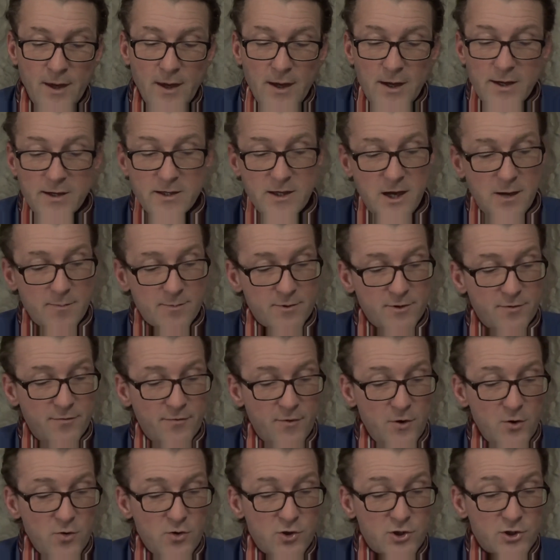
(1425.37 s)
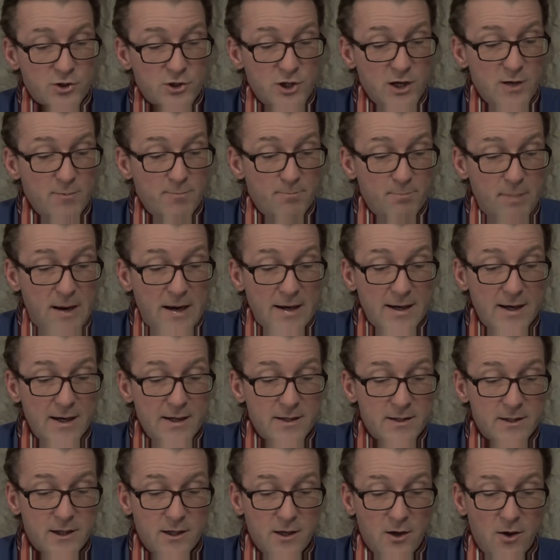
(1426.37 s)
He tapped a few sheep back
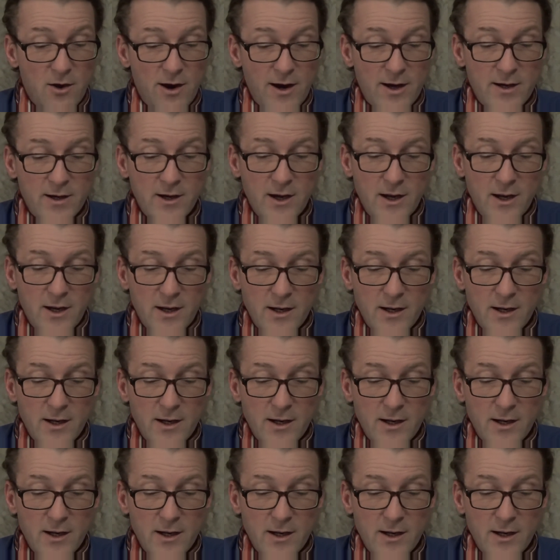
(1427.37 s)
into line